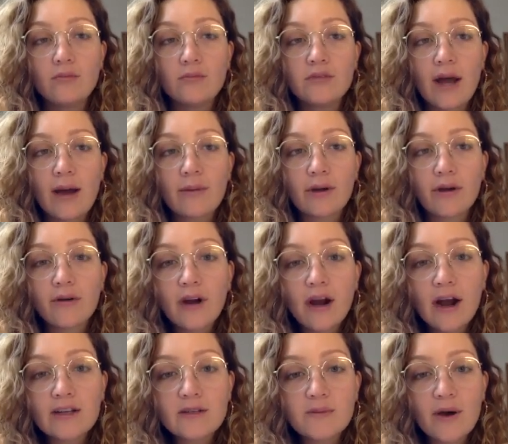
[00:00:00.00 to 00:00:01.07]
Job and
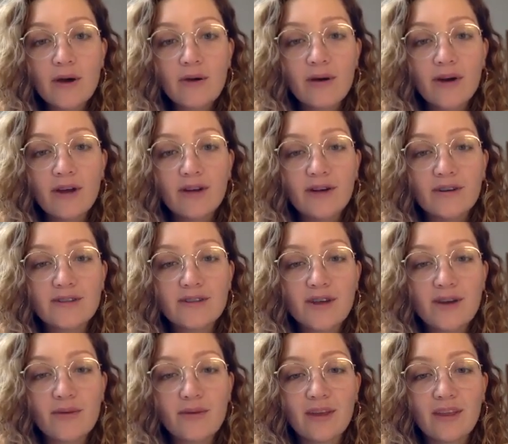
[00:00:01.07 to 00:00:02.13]
Career Expo and
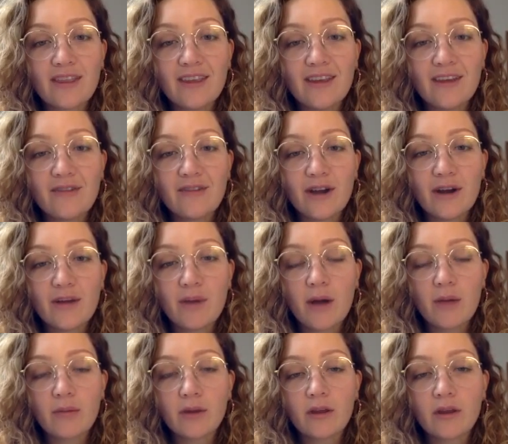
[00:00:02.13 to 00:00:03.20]
also with the very
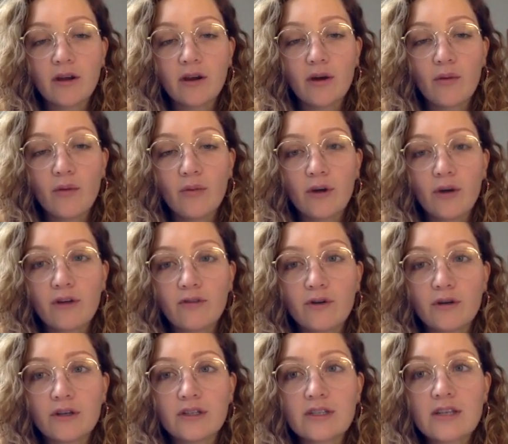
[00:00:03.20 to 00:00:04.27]
popular
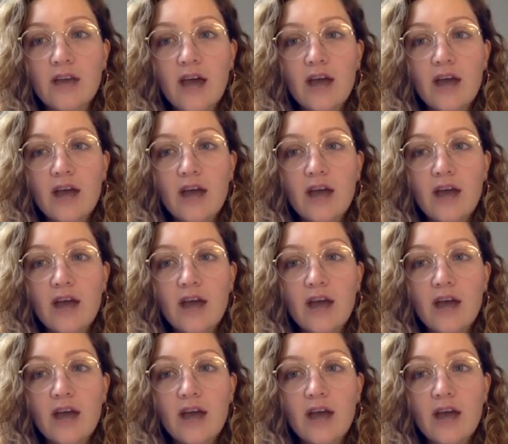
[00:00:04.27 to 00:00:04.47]
Workforce